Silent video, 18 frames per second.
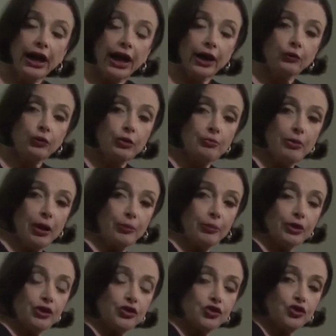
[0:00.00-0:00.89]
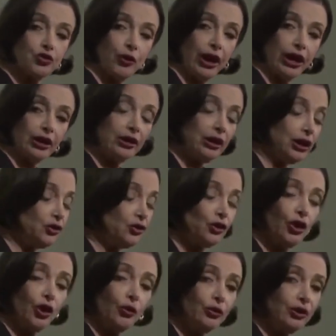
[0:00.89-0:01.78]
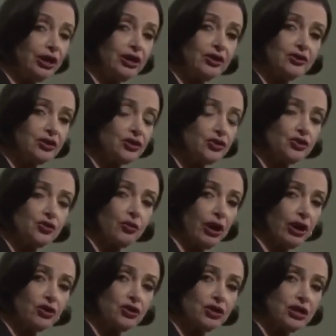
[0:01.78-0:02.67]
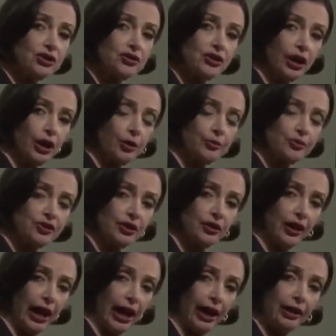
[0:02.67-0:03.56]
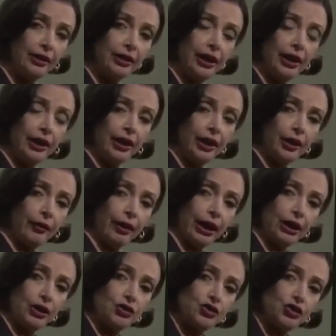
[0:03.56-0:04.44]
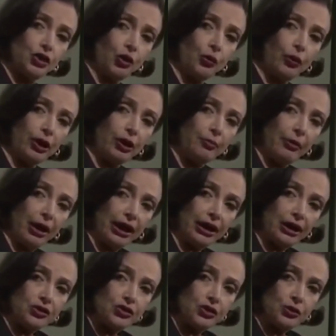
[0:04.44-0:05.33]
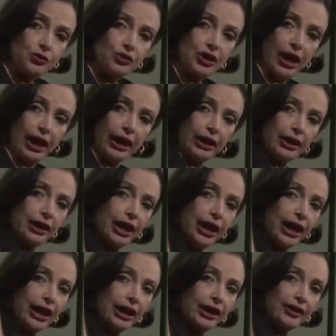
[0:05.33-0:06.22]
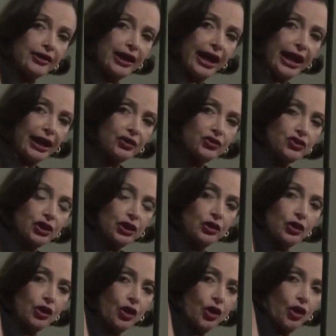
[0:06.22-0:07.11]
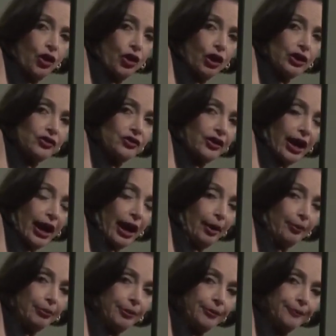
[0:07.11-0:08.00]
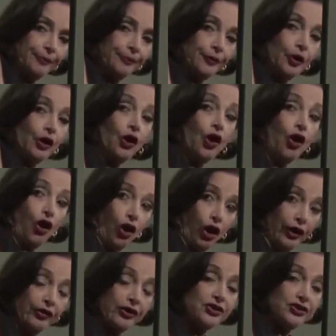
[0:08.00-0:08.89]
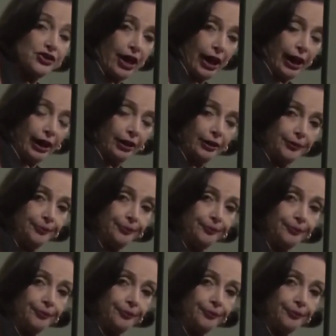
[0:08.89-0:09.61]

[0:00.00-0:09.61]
and remember to straighten it. You don't need to stretch these arms a lot, all right, because you don't want to make it too tight, and attach it on top, on the side.